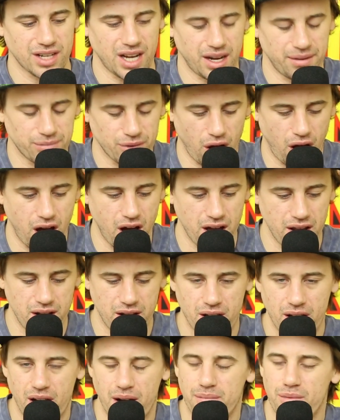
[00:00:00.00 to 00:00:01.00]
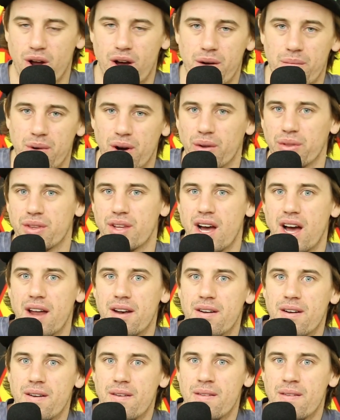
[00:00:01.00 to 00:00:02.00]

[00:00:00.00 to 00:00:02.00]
I'm not about that.